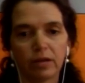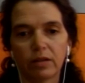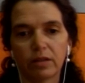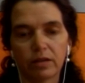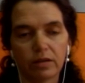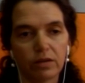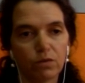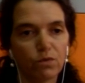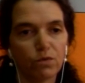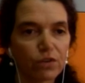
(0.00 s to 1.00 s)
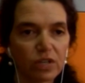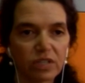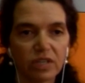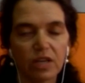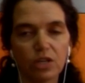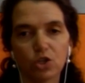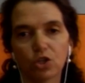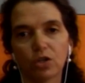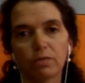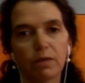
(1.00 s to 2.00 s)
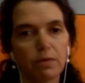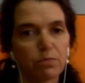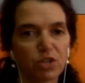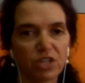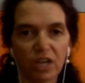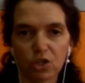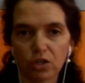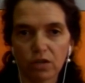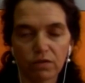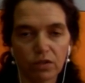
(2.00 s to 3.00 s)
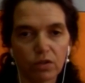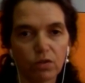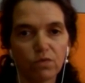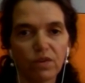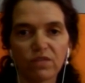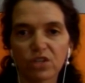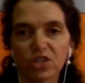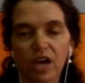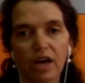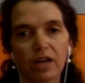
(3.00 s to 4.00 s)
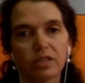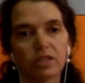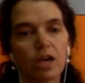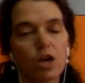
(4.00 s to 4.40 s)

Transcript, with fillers: the reforestation, maybe protection of the riversides,